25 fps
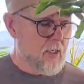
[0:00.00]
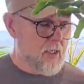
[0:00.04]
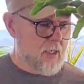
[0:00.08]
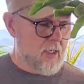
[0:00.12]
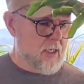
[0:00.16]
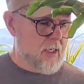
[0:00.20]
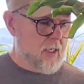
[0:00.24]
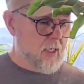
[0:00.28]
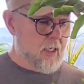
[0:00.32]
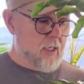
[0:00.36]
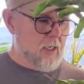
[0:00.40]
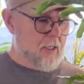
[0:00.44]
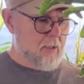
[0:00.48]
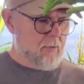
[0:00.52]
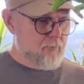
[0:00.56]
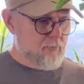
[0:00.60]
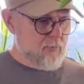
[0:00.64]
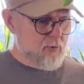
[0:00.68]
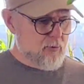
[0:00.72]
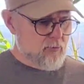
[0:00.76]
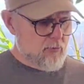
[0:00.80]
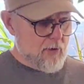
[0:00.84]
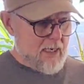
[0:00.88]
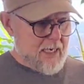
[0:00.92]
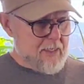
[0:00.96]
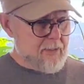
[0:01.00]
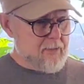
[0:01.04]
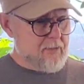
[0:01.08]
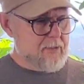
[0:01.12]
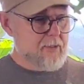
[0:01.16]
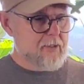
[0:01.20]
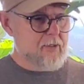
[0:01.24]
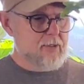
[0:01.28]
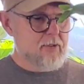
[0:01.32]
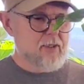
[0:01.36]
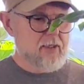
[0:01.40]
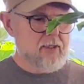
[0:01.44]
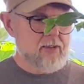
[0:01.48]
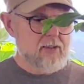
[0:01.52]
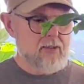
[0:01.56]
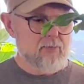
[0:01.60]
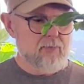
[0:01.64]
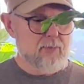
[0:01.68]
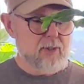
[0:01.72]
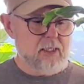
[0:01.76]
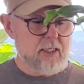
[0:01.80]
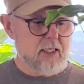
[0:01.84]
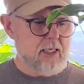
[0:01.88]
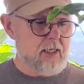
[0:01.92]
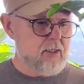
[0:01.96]
Maranta, that's a
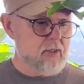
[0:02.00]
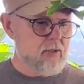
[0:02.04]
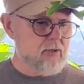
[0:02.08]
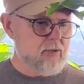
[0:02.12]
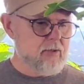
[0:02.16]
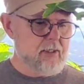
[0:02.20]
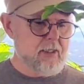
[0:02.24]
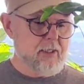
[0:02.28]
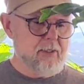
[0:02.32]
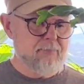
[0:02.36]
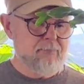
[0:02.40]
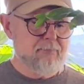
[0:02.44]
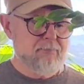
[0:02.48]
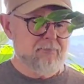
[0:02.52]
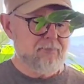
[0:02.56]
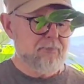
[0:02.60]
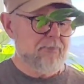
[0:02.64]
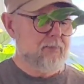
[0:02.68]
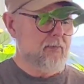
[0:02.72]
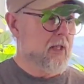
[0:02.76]
botanical name.